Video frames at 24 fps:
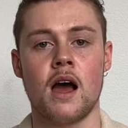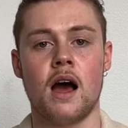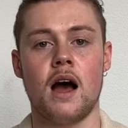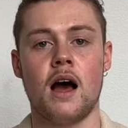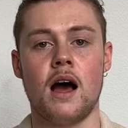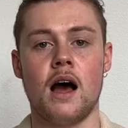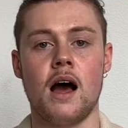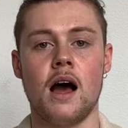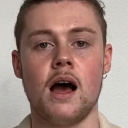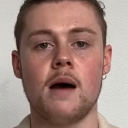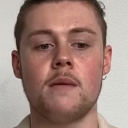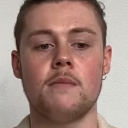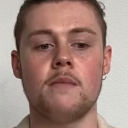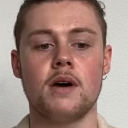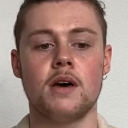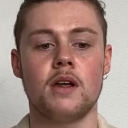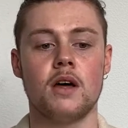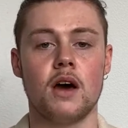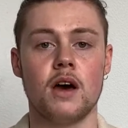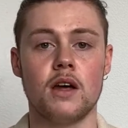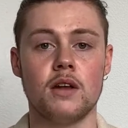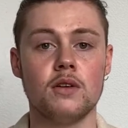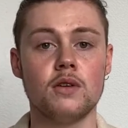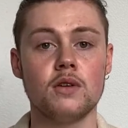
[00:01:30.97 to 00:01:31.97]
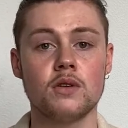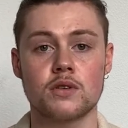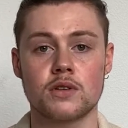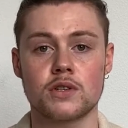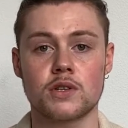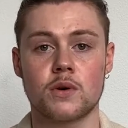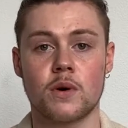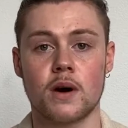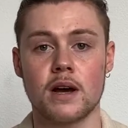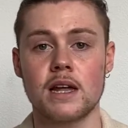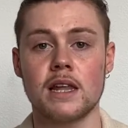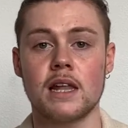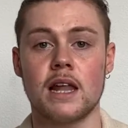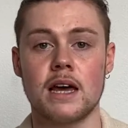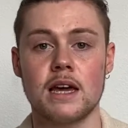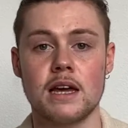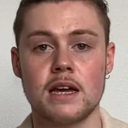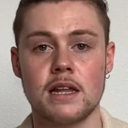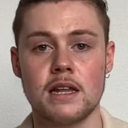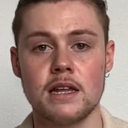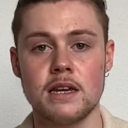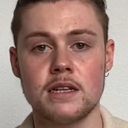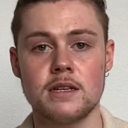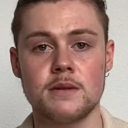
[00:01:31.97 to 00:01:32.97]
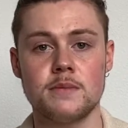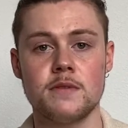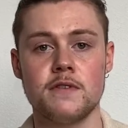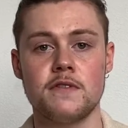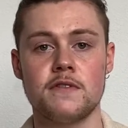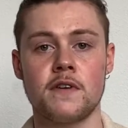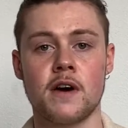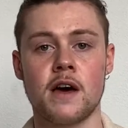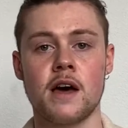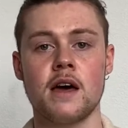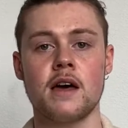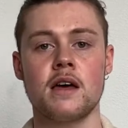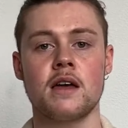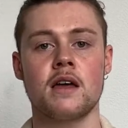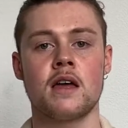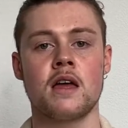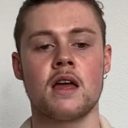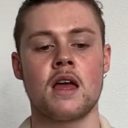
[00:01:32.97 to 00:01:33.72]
and looks quite likely, to be fair.